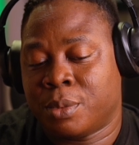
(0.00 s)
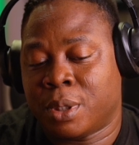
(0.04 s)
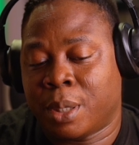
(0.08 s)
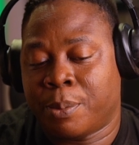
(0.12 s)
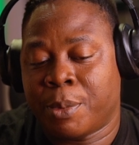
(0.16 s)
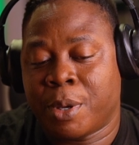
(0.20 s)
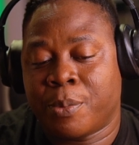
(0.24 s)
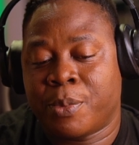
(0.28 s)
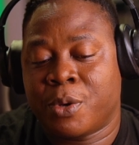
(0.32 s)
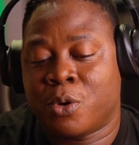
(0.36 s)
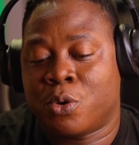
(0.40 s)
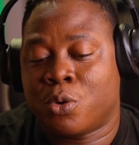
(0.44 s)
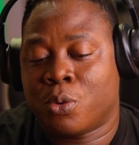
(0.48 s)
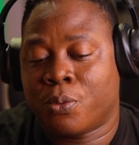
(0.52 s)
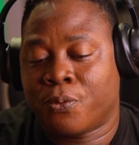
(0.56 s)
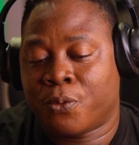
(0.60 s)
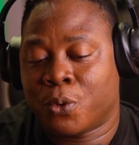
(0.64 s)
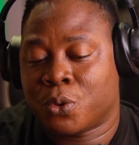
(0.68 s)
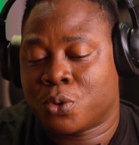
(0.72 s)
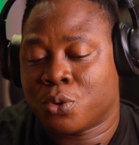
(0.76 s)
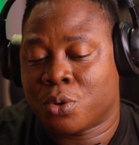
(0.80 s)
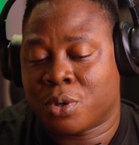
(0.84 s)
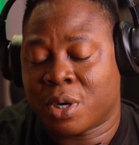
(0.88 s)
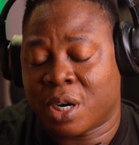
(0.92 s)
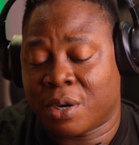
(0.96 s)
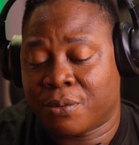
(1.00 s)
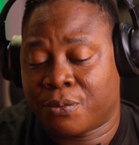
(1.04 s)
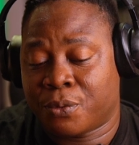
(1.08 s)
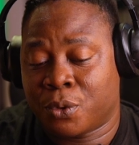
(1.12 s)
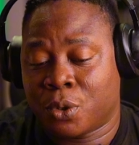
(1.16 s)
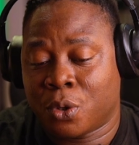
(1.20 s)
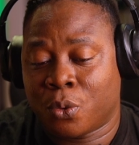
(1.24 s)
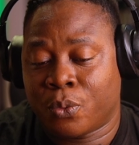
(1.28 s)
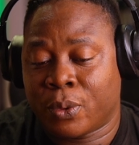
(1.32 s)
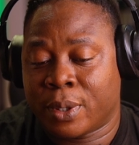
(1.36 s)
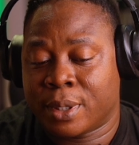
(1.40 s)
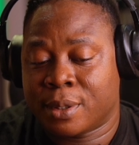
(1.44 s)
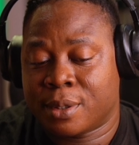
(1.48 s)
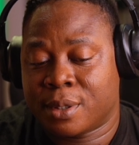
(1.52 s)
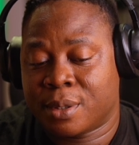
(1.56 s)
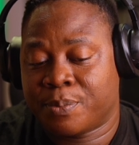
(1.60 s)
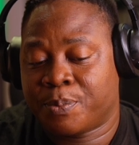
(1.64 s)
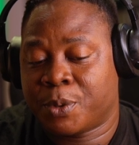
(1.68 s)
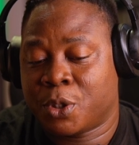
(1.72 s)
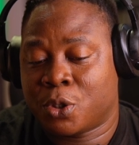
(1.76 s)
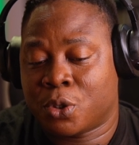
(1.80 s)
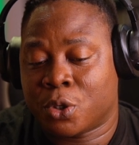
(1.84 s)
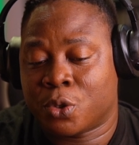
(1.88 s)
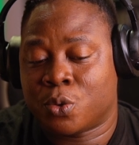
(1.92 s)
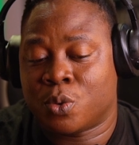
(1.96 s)
maybe group photograph, you don't want
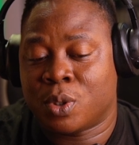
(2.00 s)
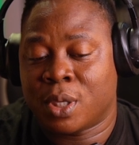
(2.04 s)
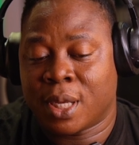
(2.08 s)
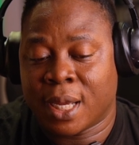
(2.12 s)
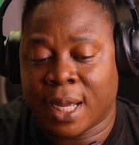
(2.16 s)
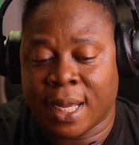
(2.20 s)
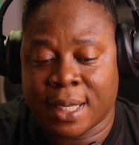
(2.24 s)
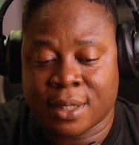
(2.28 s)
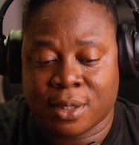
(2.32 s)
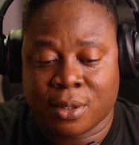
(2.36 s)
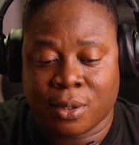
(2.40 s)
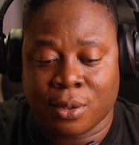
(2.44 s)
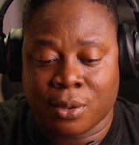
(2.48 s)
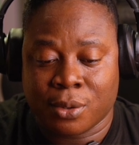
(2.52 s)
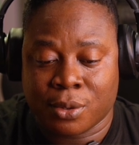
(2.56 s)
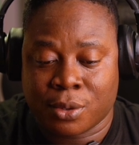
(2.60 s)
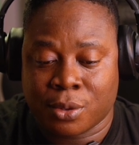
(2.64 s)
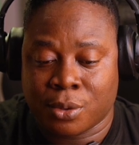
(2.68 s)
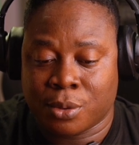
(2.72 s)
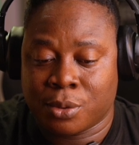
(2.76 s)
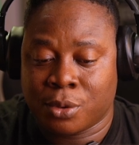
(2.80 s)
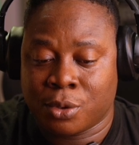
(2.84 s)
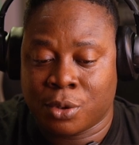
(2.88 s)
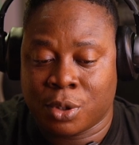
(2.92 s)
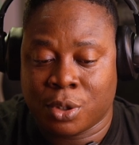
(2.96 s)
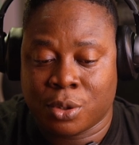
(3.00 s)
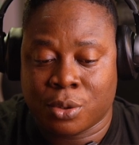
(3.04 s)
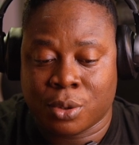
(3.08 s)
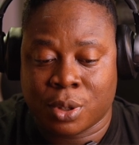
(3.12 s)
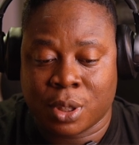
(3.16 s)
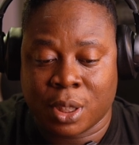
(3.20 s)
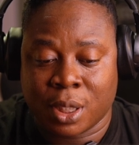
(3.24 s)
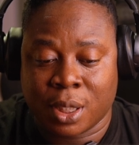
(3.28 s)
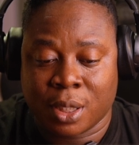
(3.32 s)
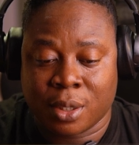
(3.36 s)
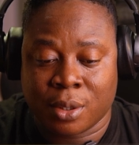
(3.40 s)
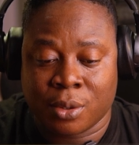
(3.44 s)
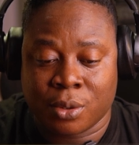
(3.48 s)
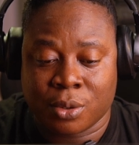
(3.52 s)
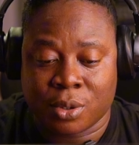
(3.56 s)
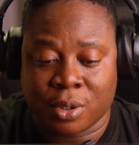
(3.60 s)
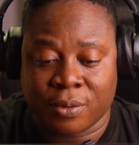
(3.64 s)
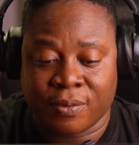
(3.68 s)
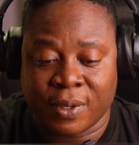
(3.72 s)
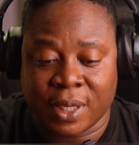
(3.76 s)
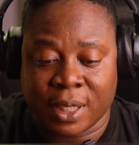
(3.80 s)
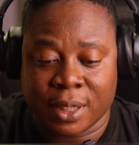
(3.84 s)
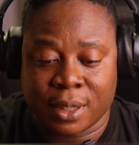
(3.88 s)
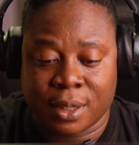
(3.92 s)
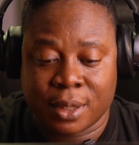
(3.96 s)
pictures with the eyes closed, so you need to take note of
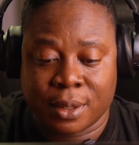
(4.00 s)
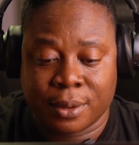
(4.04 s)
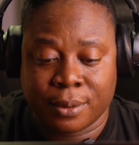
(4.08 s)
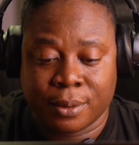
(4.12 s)
that.